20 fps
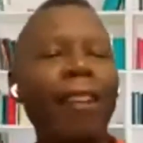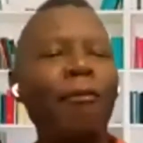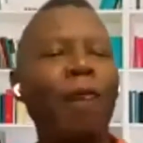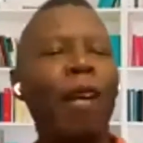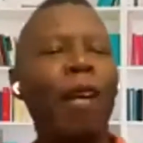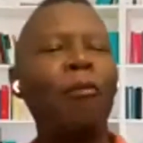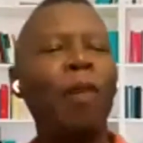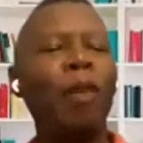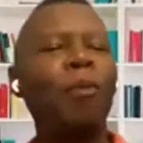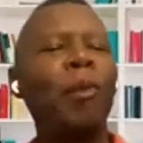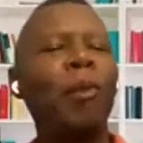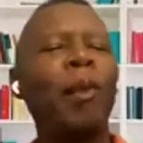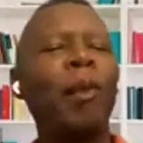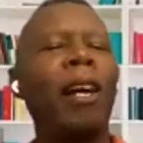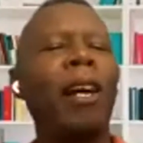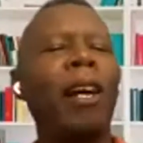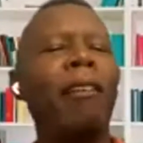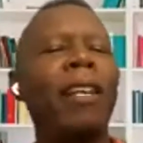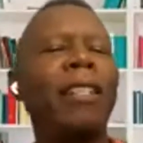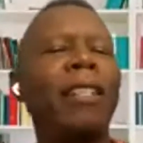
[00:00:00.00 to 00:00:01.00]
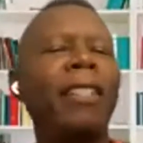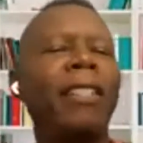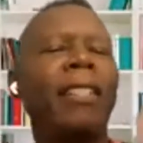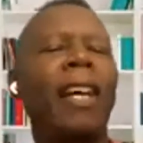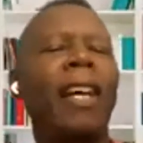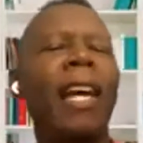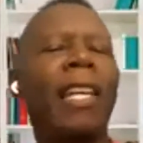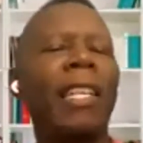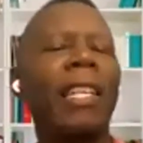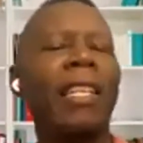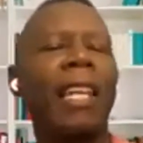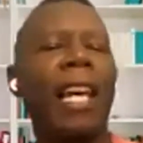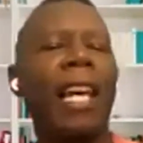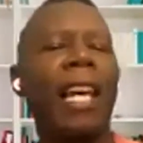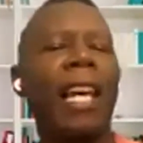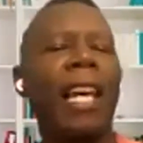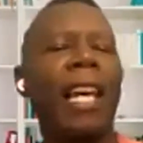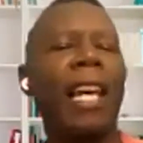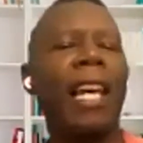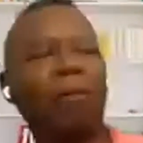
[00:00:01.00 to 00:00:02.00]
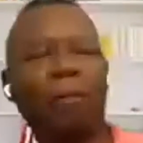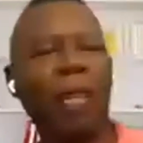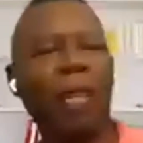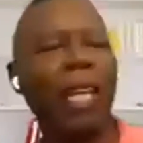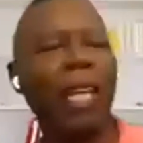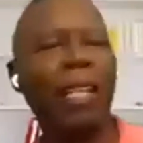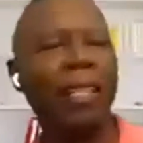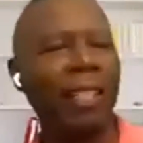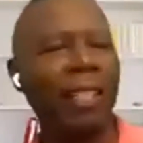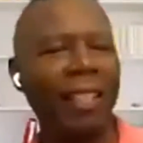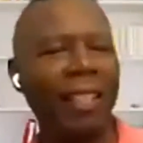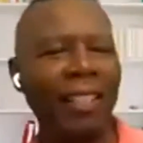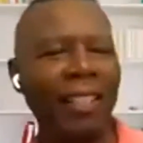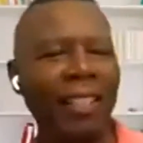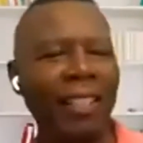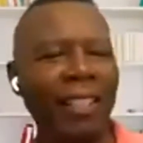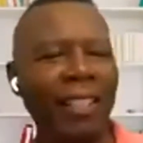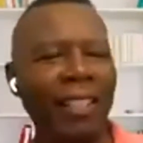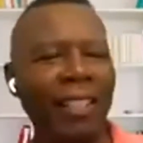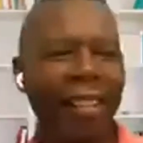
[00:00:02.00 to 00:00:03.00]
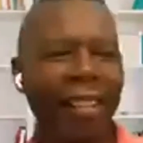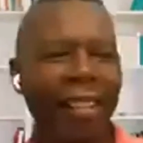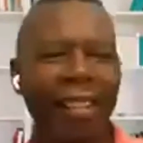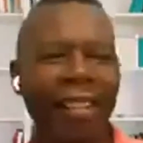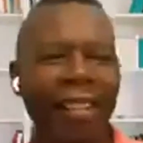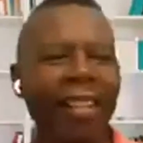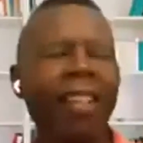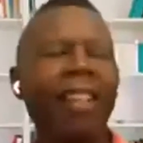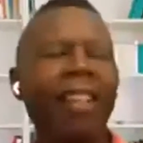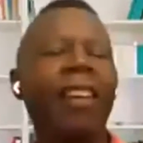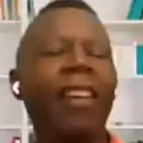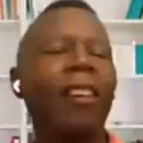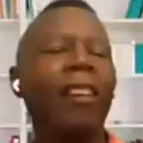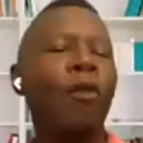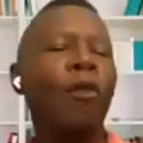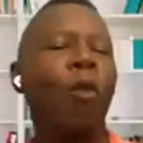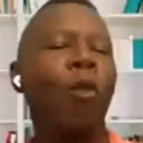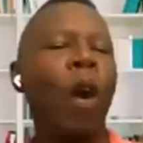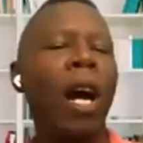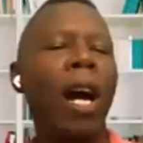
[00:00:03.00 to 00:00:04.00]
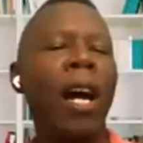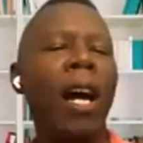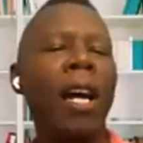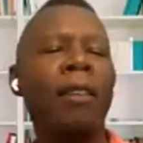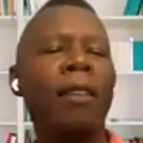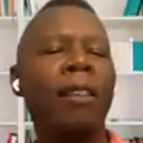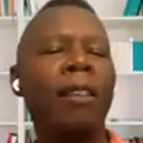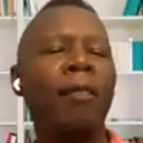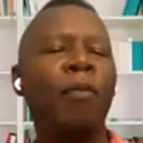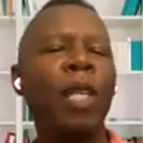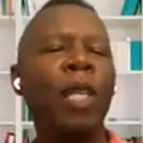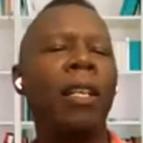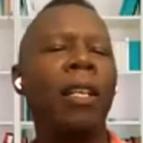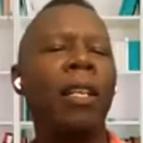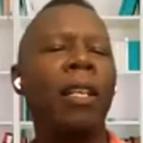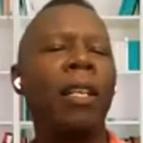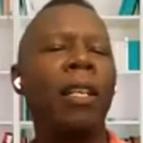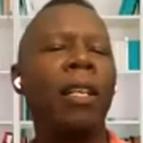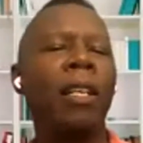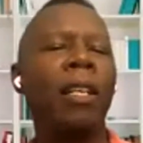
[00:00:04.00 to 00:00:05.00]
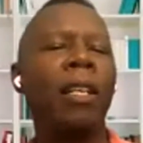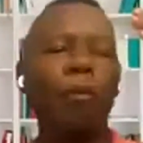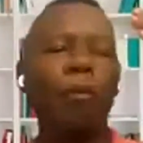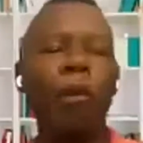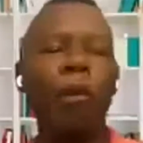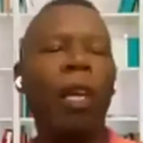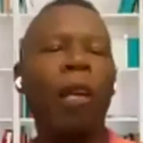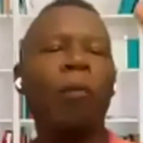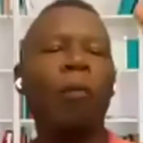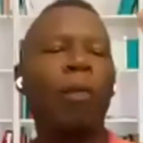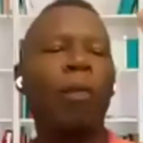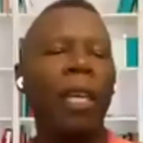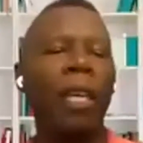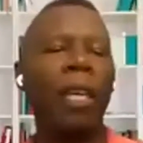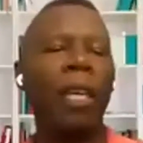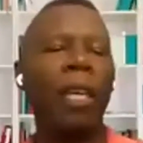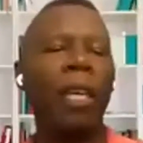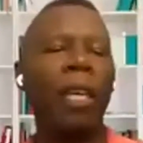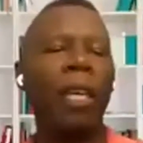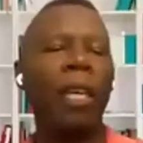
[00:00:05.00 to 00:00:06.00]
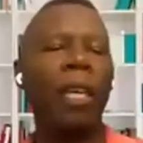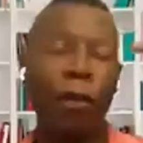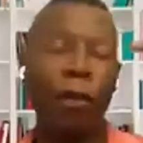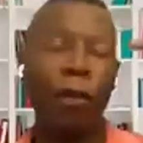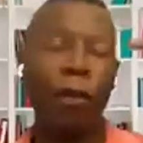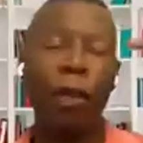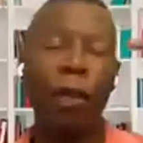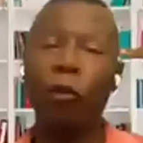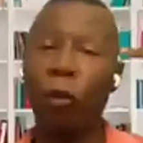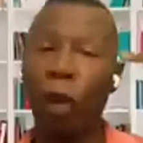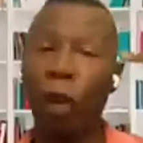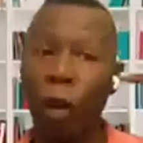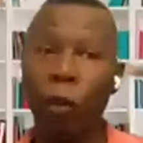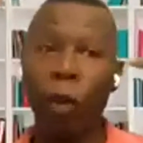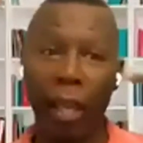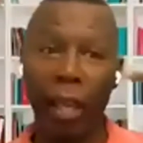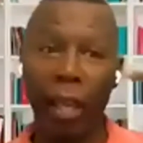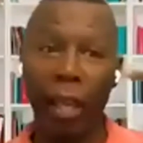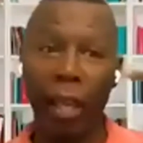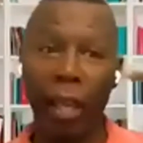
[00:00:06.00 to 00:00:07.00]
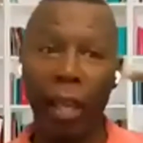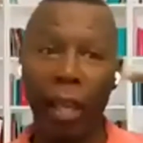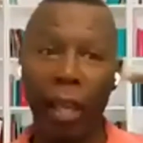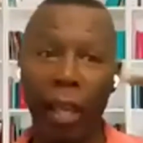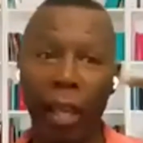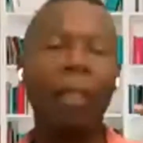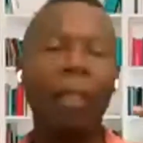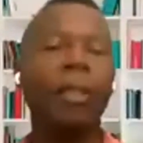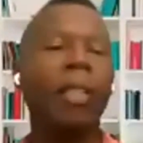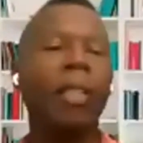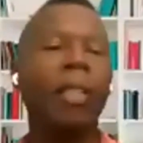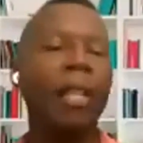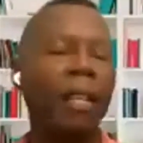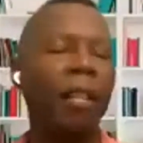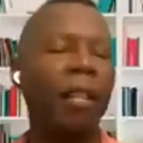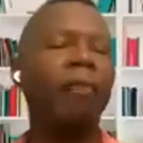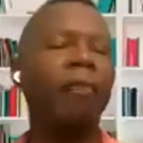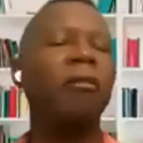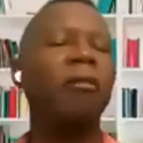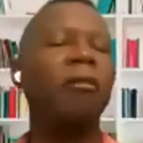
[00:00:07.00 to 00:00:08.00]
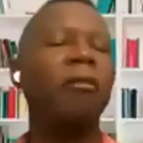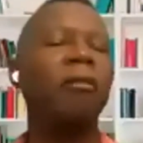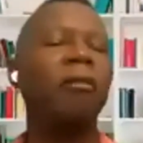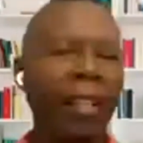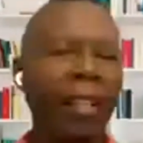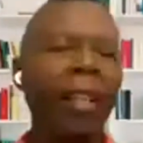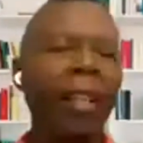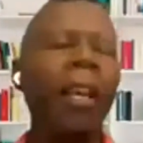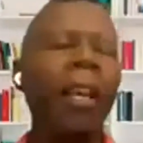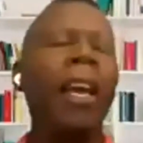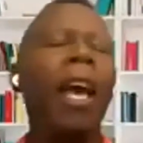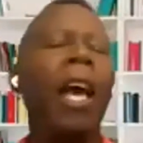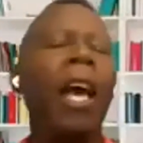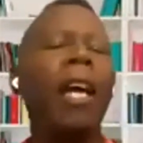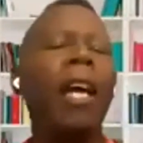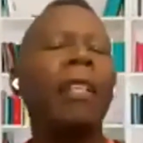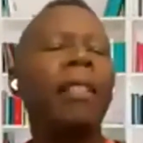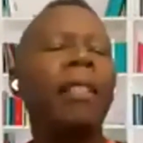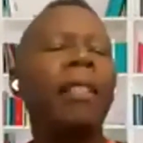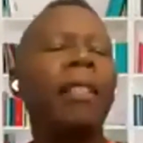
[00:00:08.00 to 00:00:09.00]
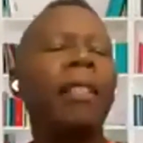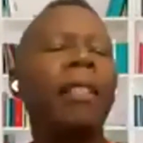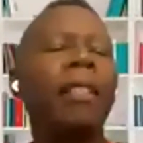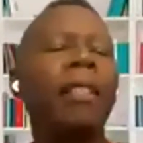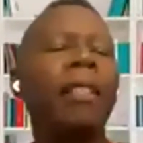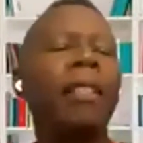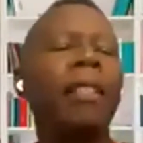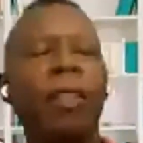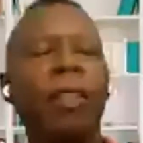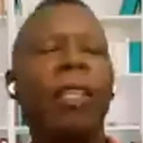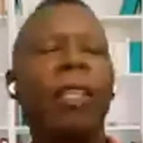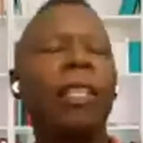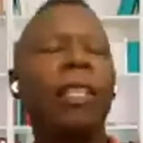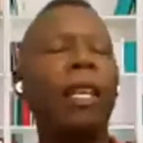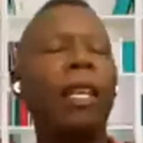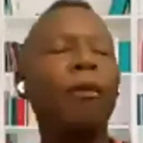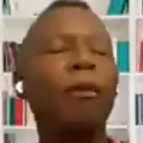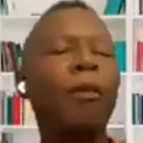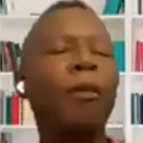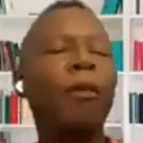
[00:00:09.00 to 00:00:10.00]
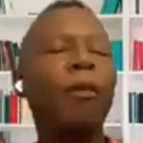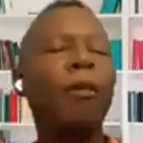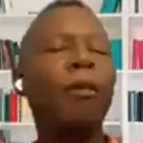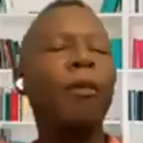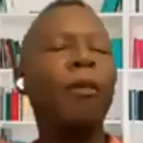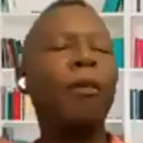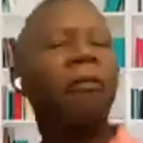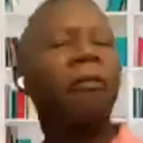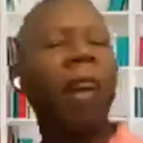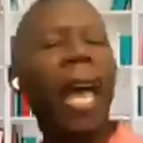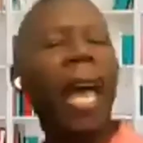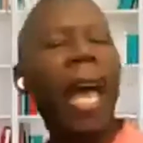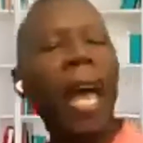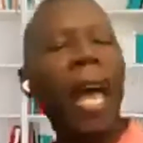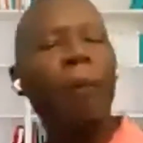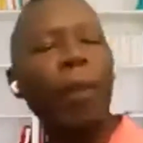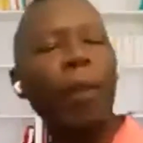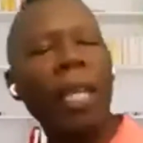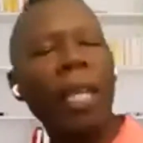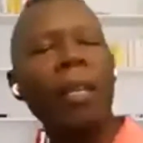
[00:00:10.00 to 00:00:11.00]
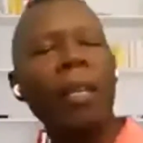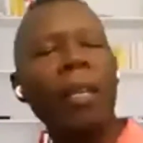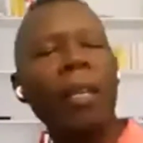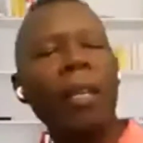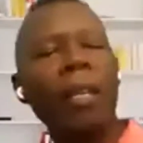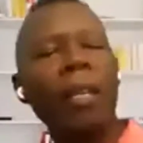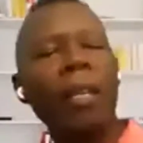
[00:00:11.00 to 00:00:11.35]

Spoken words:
of my people are in psychiatric places, right? One, because some of them think there's something wrong with them because they don't fit. And two, some of them, their family